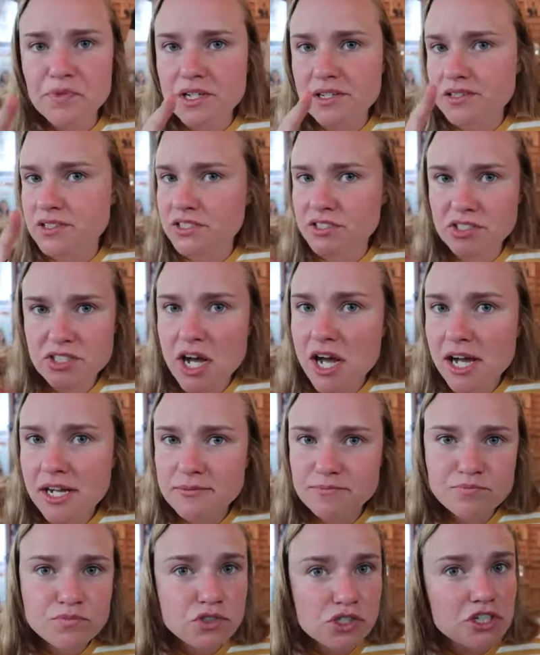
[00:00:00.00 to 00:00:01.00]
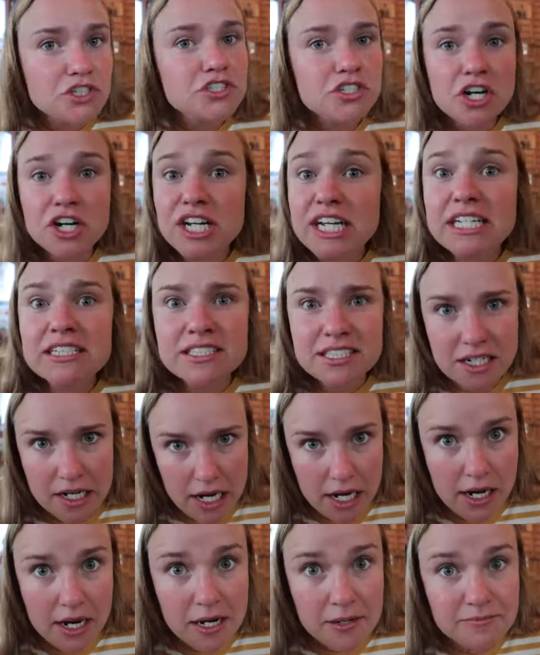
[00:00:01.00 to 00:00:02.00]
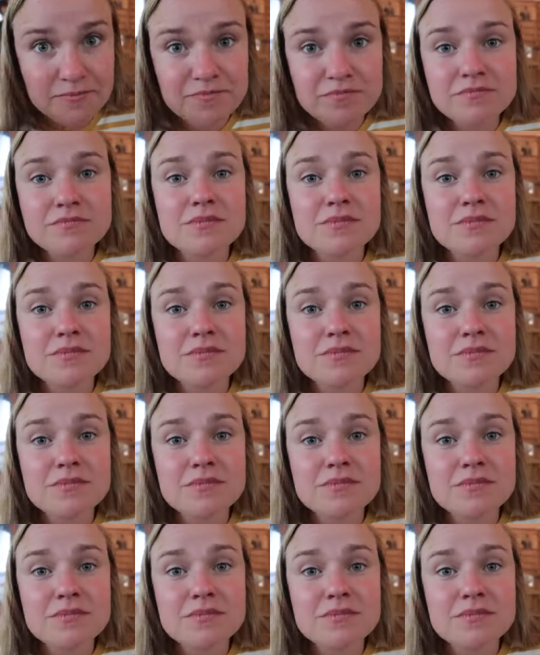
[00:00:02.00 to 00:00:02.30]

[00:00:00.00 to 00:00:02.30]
This is not your sardines in a can.